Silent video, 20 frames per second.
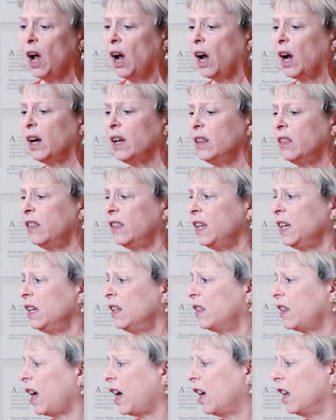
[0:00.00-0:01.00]
I
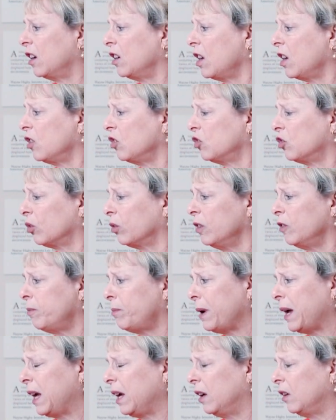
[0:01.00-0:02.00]
think that Sharif
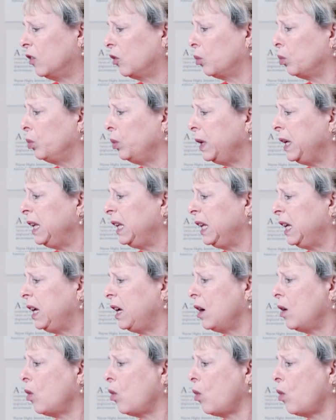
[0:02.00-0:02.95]
Bey is really